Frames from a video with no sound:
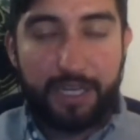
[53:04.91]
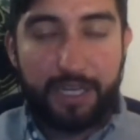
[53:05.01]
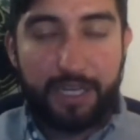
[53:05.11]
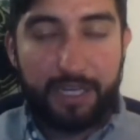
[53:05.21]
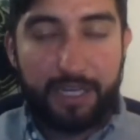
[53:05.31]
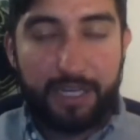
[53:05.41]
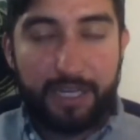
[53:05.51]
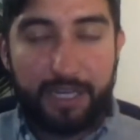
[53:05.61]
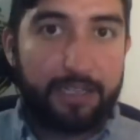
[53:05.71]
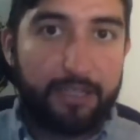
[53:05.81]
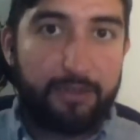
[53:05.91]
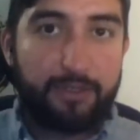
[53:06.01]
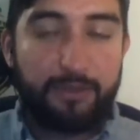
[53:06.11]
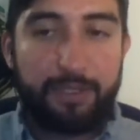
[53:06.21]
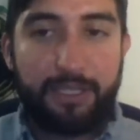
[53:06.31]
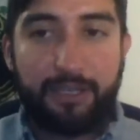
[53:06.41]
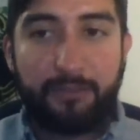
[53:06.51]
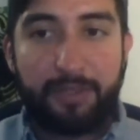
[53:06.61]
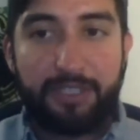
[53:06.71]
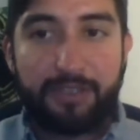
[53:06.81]
I know
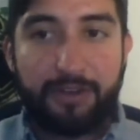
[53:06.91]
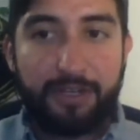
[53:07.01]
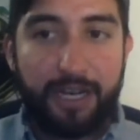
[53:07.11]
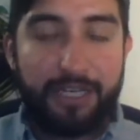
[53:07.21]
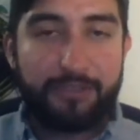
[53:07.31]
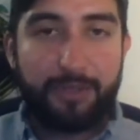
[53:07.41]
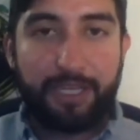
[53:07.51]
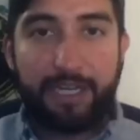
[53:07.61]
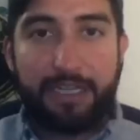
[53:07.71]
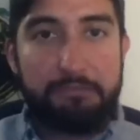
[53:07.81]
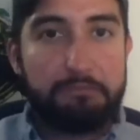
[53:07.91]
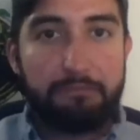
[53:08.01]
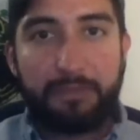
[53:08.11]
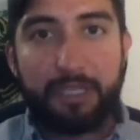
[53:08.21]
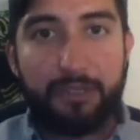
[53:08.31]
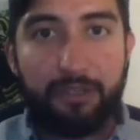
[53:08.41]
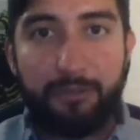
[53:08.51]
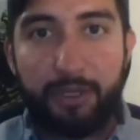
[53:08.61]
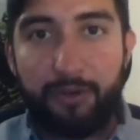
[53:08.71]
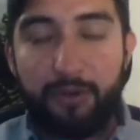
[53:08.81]
Tecatito's a little bit younger, but these are guys who are getting a little
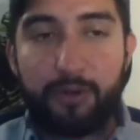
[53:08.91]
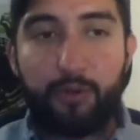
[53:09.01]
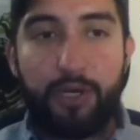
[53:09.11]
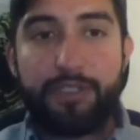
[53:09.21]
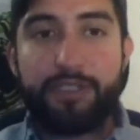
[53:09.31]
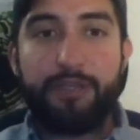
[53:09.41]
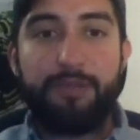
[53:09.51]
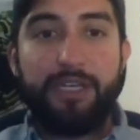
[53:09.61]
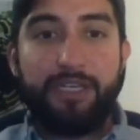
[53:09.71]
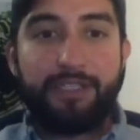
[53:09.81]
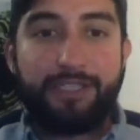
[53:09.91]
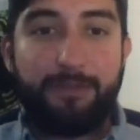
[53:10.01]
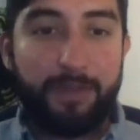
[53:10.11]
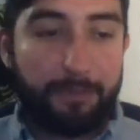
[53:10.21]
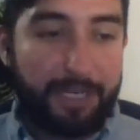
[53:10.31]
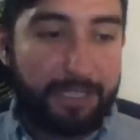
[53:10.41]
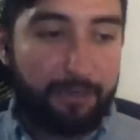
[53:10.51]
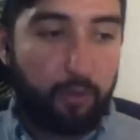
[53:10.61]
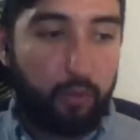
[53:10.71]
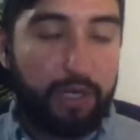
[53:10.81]
bit older. You want to see him step up, and I think
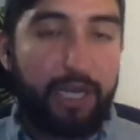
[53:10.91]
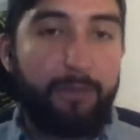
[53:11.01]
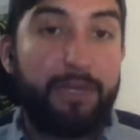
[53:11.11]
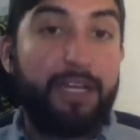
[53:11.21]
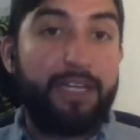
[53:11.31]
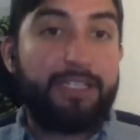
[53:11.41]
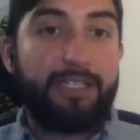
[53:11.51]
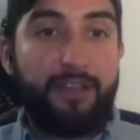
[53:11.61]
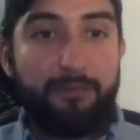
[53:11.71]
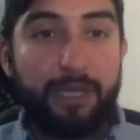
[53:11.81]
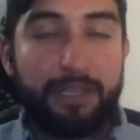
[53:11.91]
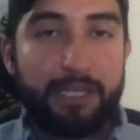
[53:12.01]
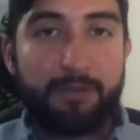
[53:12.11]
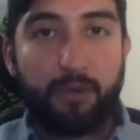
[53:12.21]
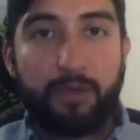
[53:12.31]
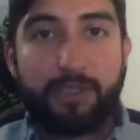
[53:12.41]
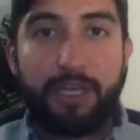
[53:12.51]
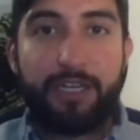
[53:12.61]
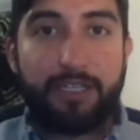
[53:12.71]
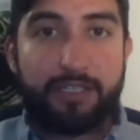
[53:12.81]
what would help, and I guess make things more
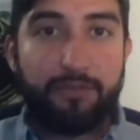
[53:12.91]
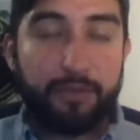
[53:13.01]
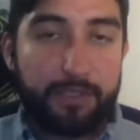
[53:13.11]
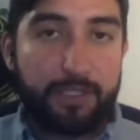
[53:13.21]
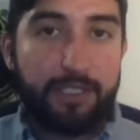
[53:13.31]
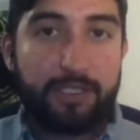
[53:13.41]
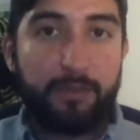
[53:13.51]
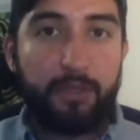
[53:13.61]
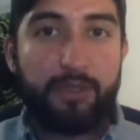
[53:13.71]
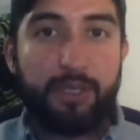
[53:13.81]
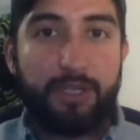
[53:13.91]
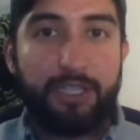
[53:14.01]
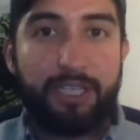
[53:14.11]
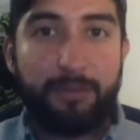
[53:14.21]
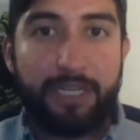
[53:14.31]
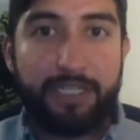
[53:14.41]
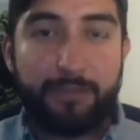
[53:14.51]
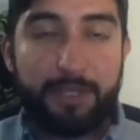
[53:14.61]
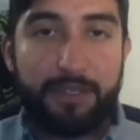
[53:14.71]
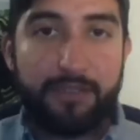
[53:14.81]
exciting, is if we see some of those young Liga
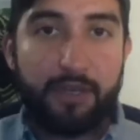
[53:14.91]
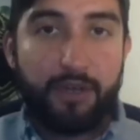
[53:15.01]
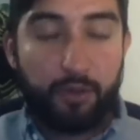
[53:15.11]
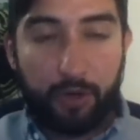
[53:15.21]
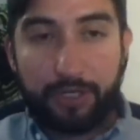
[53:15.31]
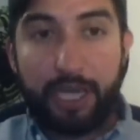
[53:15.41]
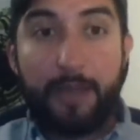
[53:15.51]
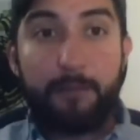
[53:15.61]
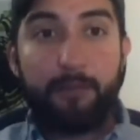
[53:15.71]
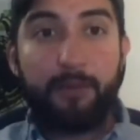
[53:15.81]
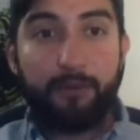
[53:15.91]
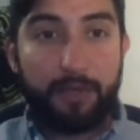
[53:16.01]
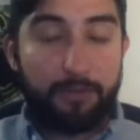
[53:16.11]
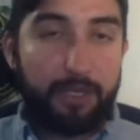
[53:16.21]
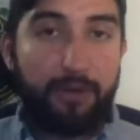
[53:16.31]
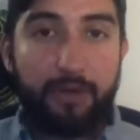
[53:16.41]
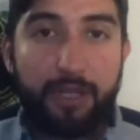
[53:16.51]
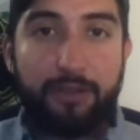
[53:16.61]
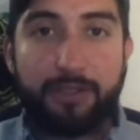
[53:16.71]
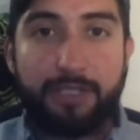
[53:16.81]
MX players who are capable. We know a
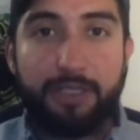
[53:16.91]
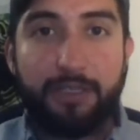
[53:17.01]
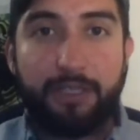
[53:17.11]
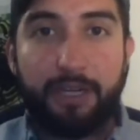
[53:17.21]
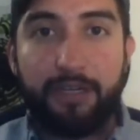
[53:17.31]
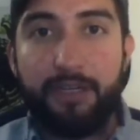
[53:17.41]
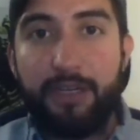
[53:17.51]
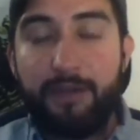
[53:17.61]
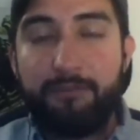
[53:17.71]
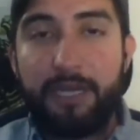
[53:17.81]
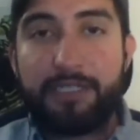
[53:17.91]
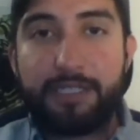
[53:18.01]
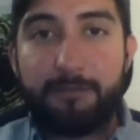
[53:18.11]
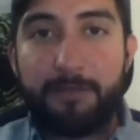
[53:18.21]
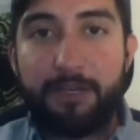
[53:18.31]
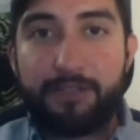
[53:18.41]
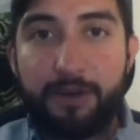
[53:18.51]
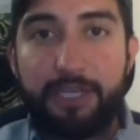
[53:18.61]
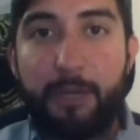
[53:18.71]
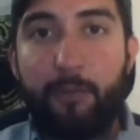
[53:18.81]
lot of those young Mexican players
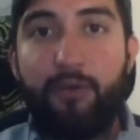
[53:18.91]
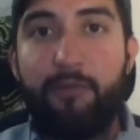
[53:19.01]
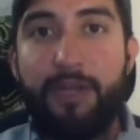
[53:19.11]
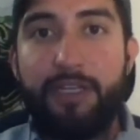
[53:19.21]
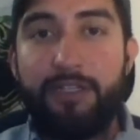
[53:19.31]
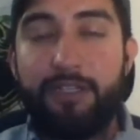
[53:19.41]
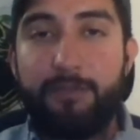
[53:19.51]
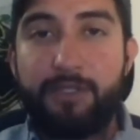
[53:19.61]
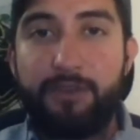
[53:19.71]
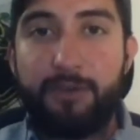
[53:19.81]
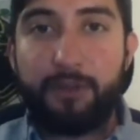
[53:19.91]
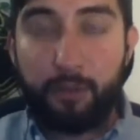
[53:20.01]
are capable of making the leap to Europe.